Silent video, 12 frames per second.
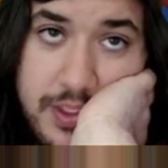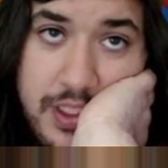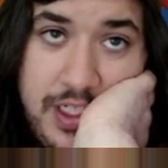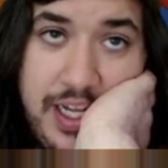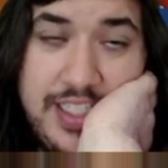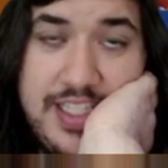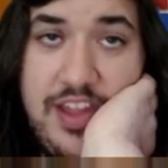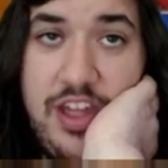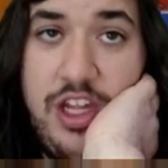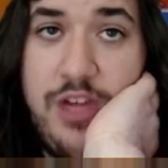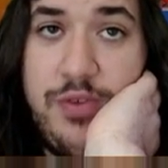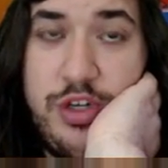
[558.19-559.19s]
Like I said, the
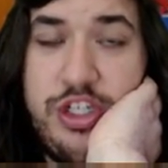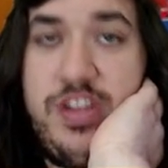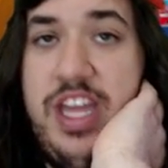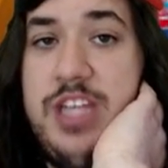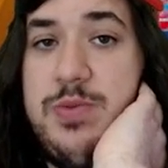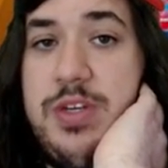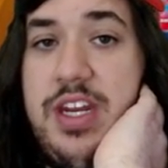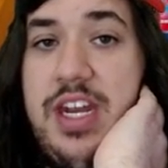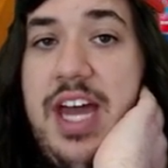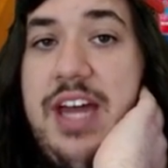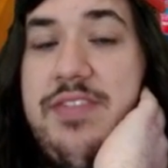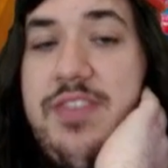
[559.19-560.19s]
only unfortunate thing is we did
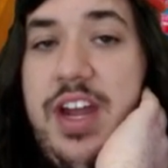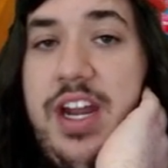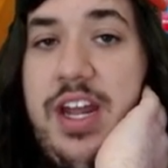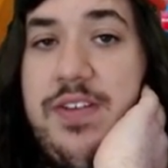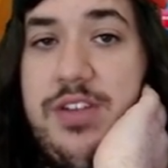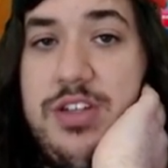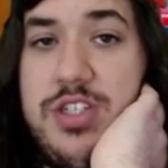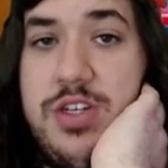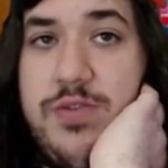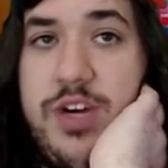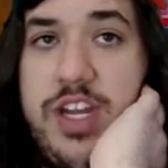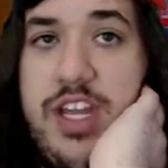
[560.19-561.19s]
not find a Float Stone
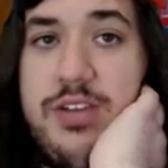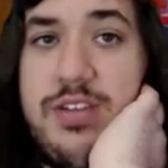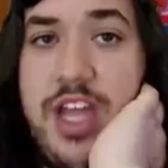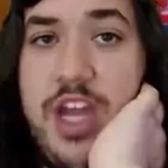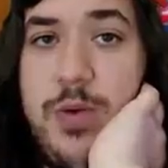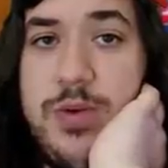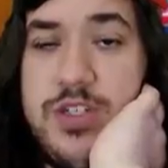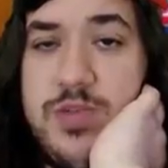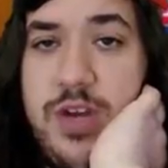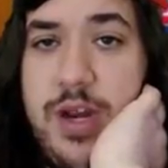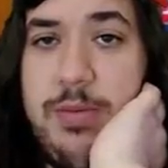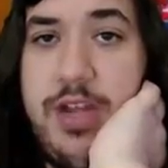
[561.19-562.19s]
for our Keldeo, which is
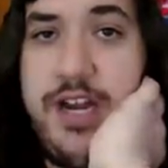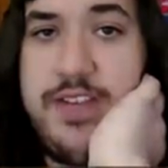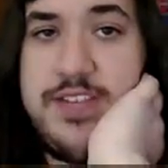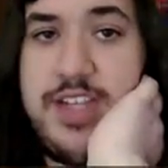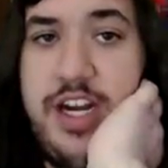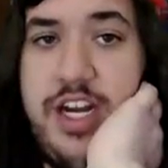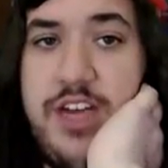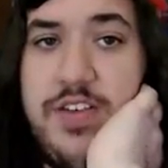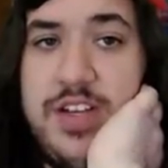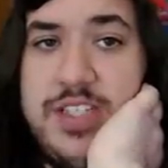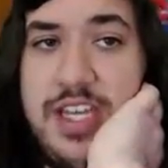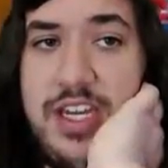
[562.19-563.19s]
what I'm kind of scared of
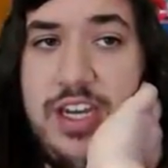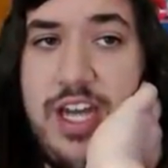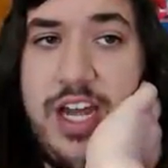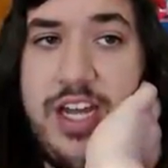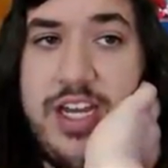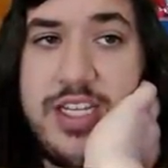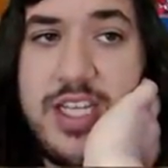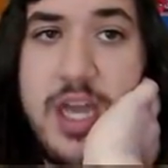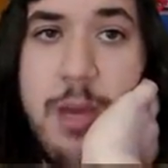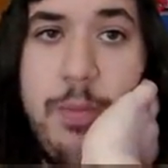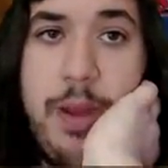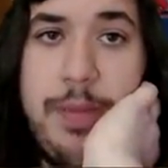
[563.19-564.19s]
because he can lock us.
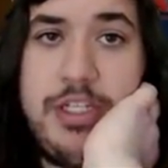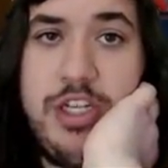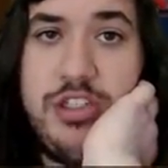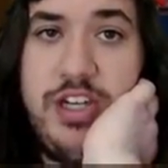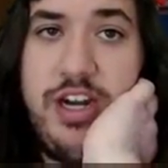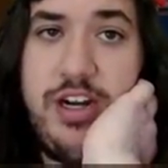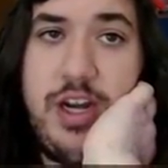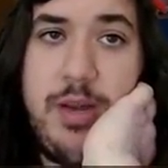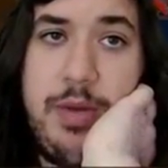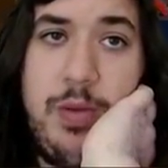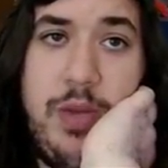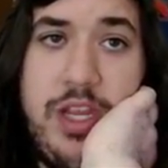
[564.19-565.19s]
But I mean, Turtonator, I
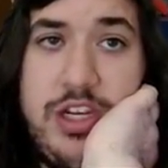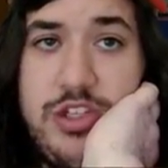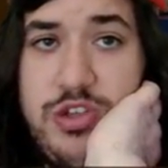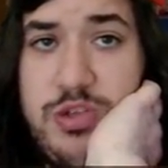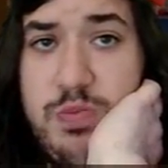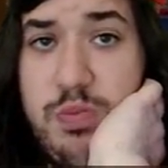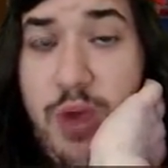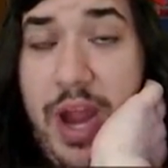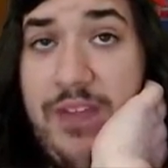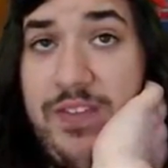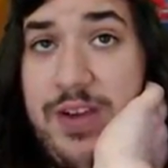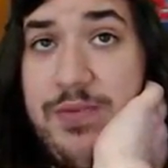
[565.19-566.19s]
mean, we could just use
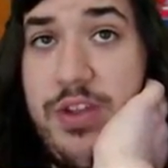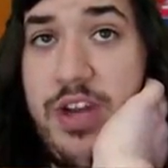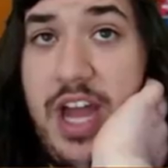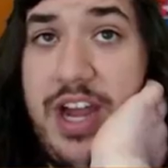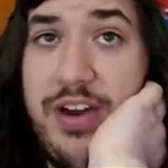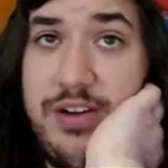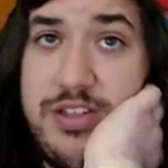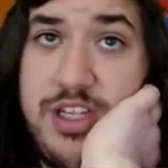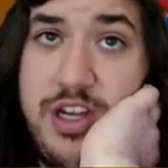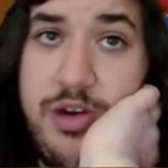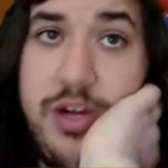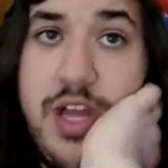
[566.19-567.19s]
Bright Flame for the knock on our
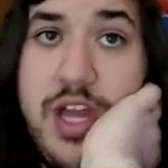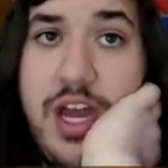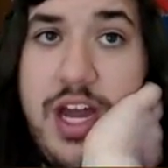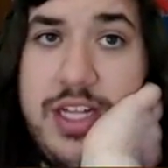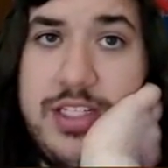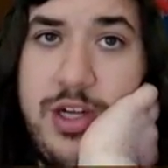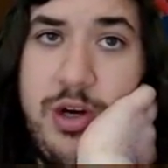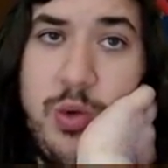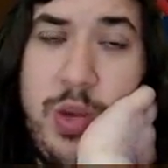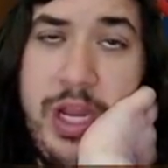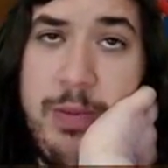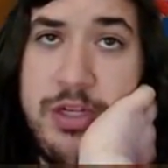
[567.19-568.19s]
Toad. Toad
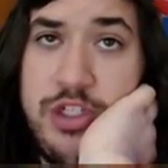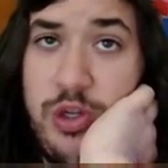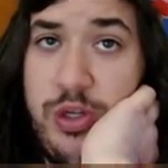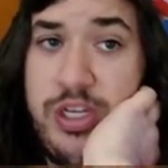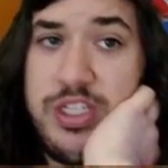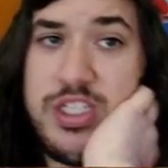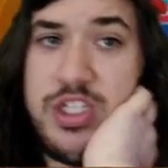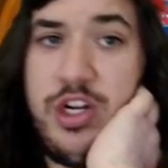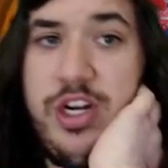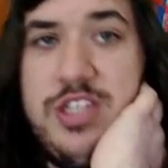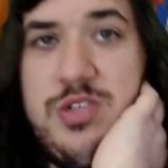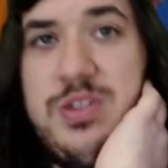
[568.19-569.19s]
Quake Punch only does
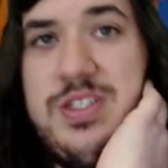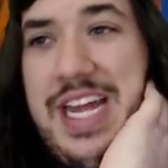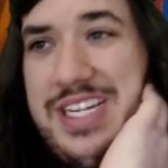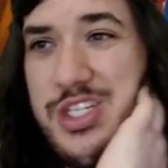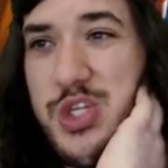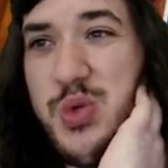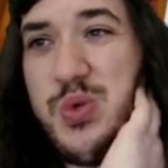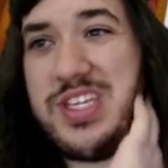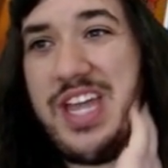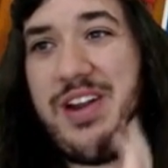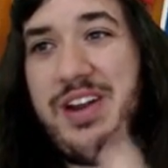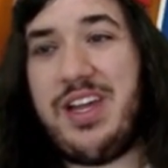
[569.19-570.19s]
30, so it's not too
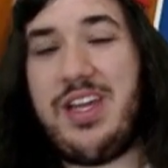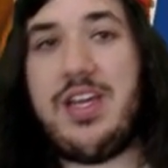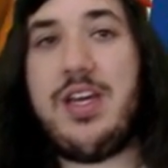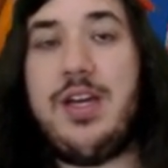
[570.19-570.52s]
scary.